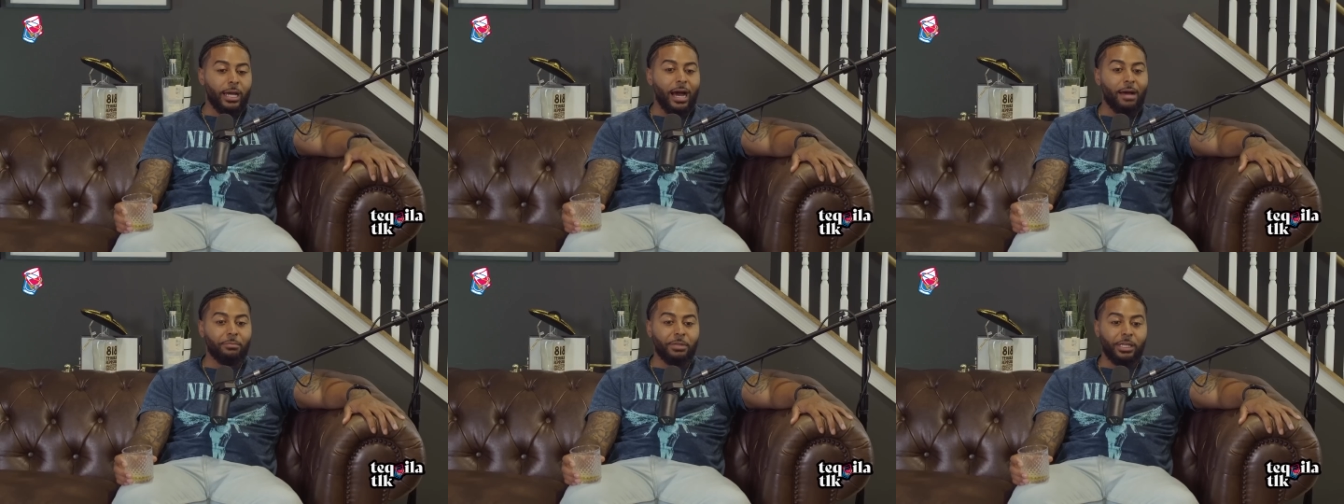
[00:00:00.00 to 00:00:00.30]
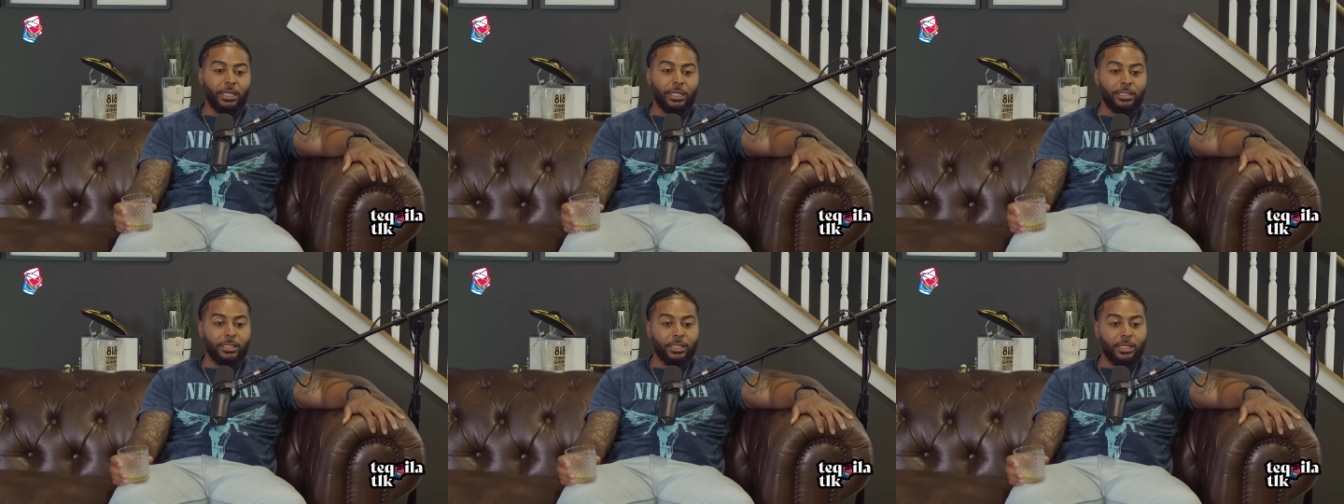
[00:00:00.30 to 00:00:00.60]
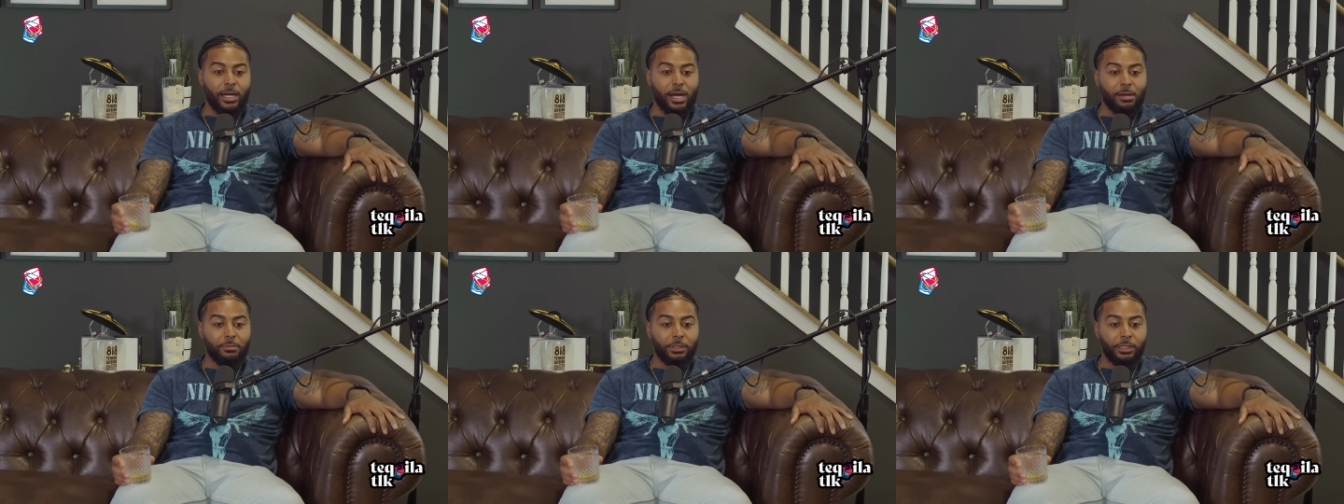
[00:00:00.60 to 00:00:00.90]
got me into
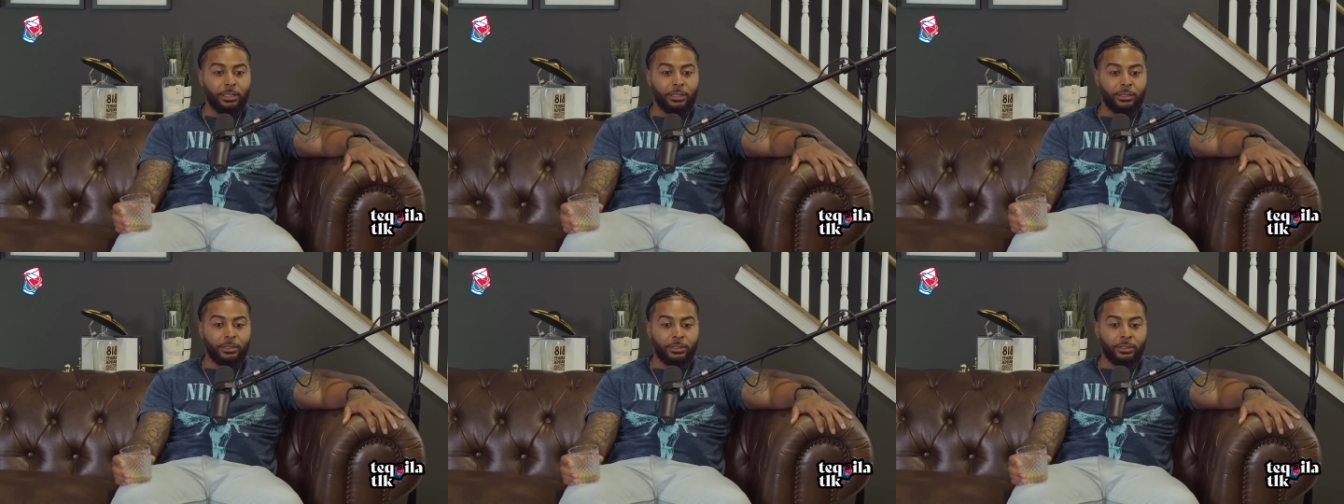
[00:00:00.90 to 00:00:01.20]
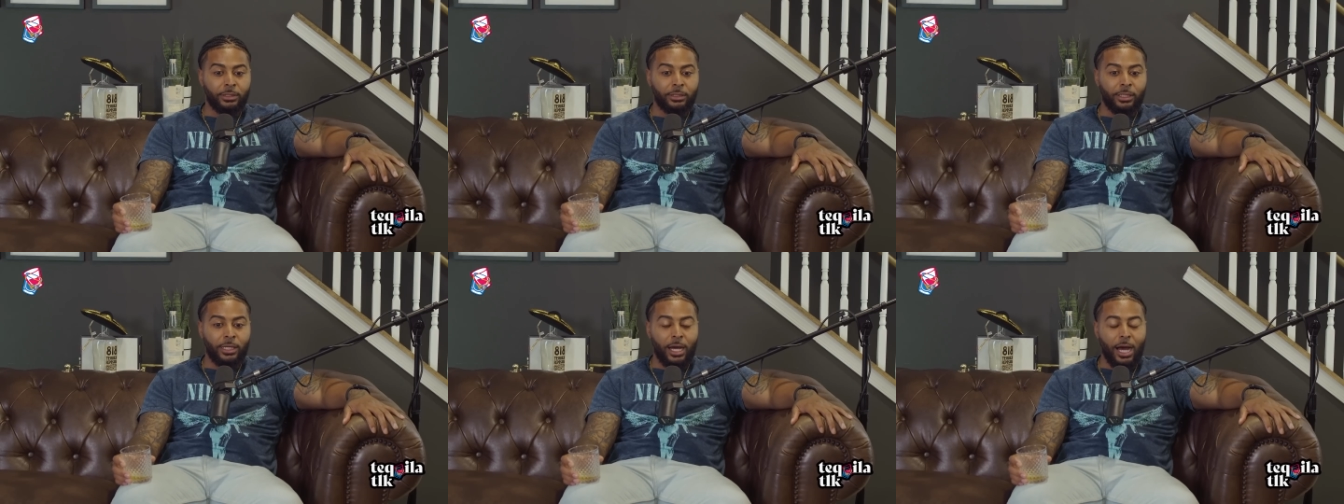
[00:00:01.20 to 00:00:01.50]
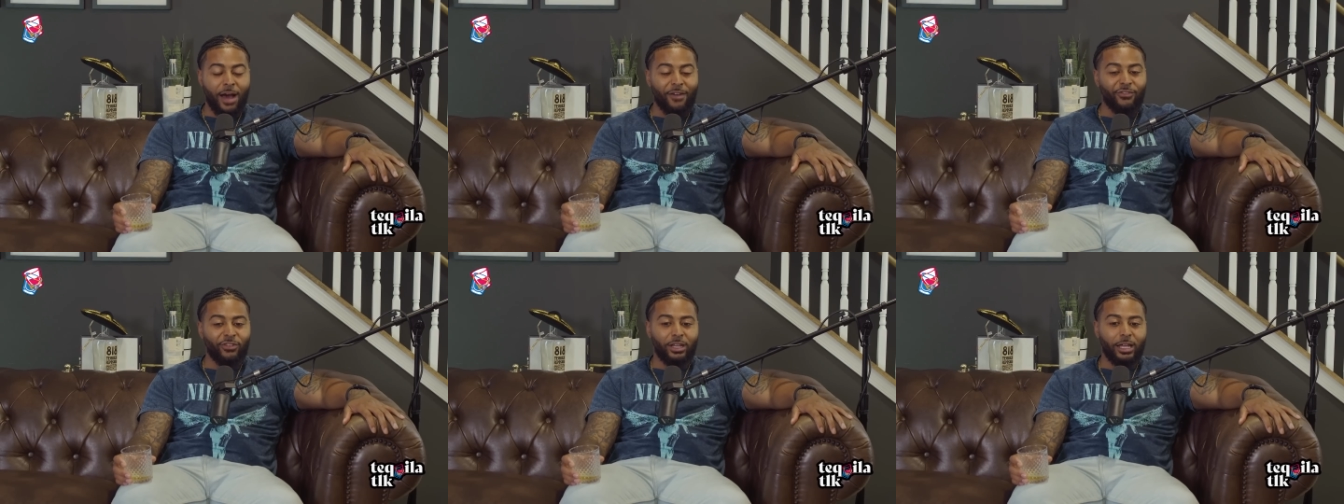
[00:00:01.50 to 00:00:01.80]
comedy?
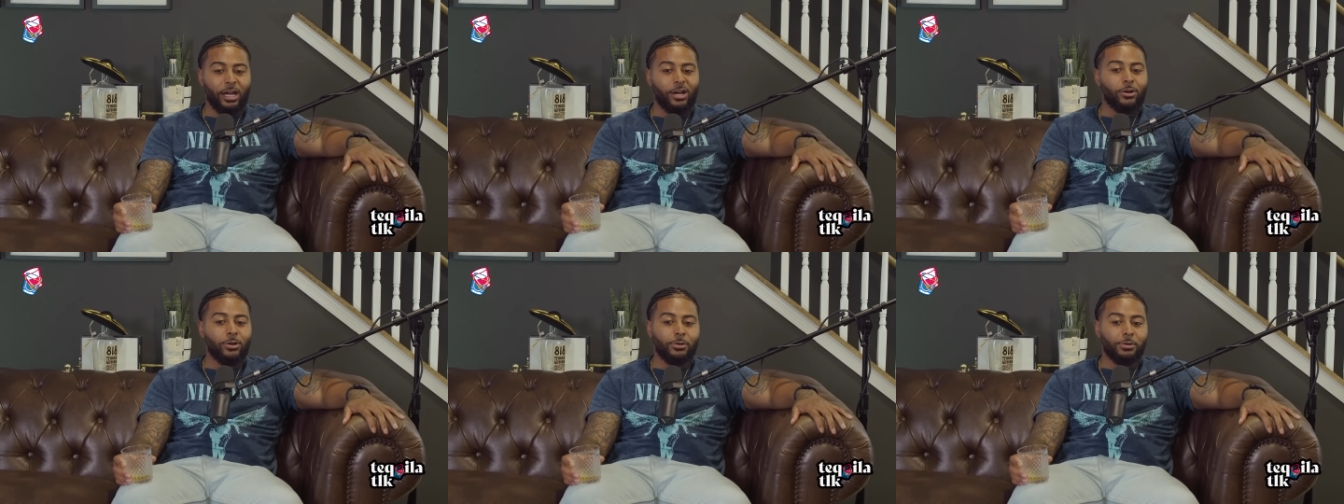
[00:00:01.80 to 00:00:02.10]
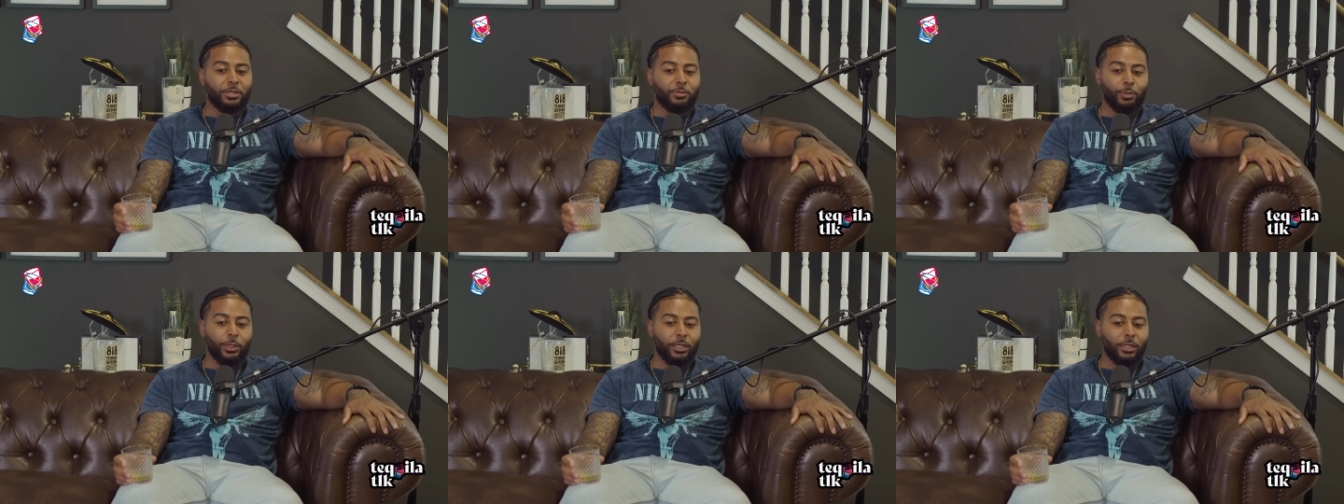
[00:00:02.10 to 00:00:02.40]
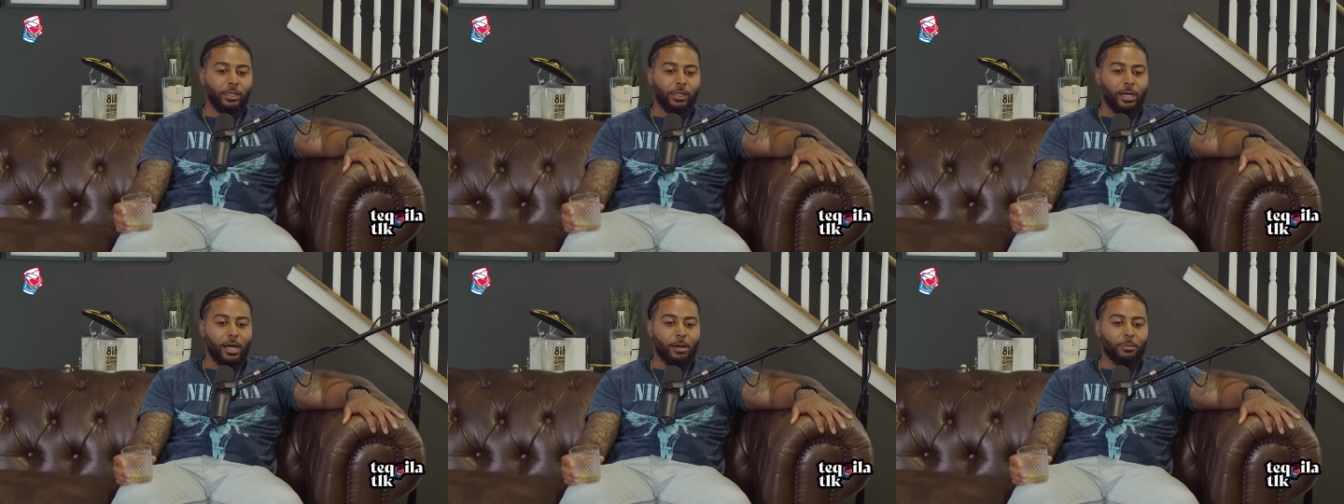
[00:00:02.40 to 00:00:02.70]
I feel like I've always been
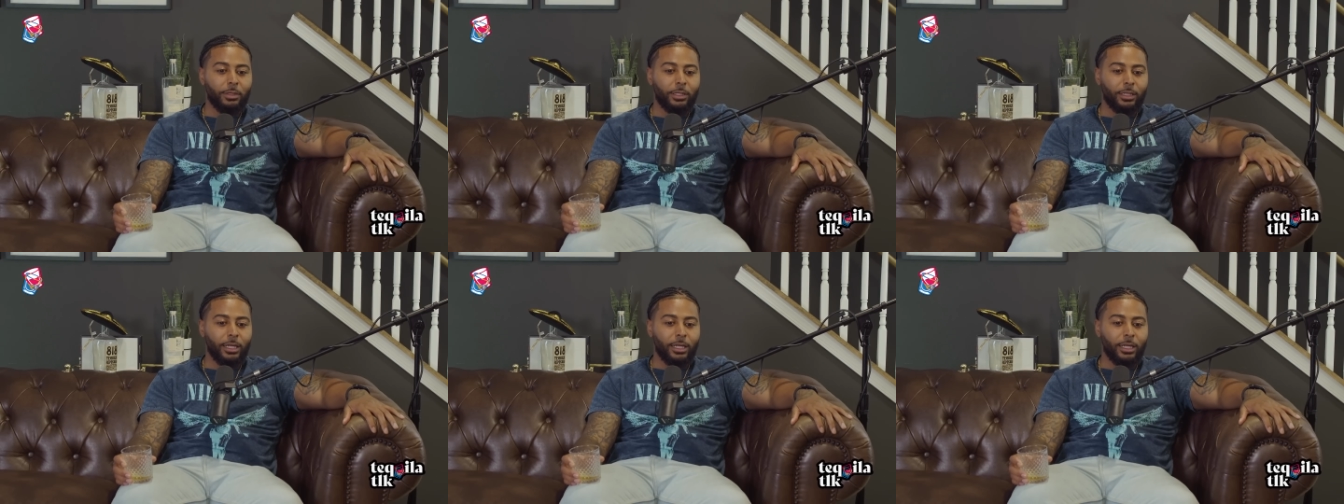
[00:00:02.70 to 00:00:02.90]
into comedy.